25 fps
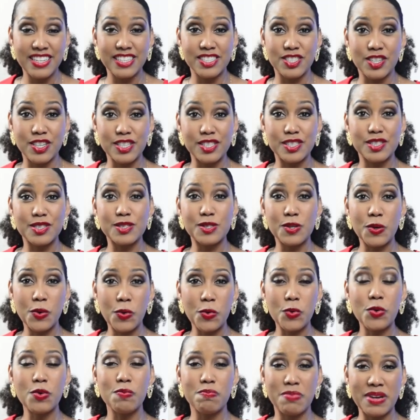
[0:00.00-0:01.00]
Just
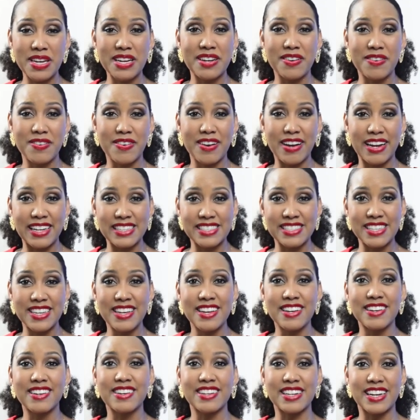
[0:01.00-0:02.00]
two Bitcoins
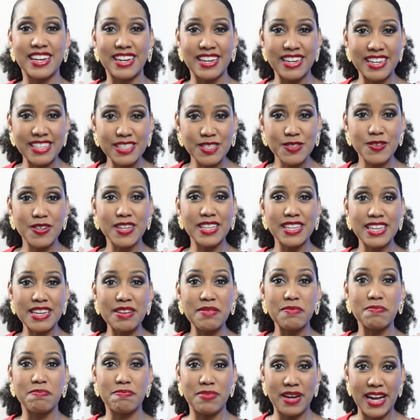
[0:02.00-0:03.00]
could
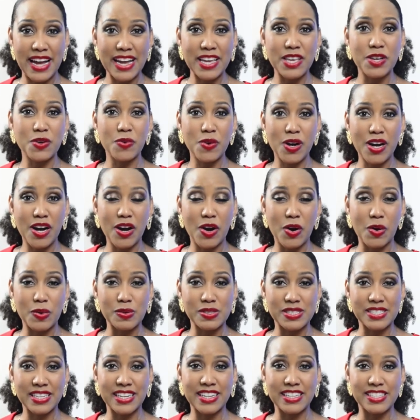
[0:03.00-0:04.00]
literally buy you a
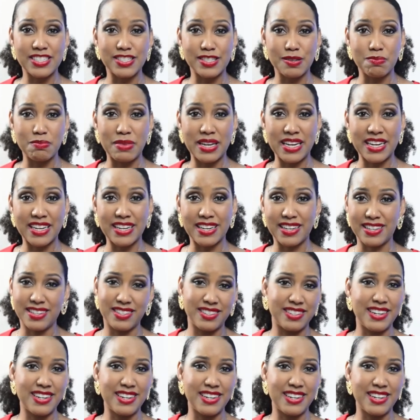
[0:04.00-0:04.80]
house in Jamaica.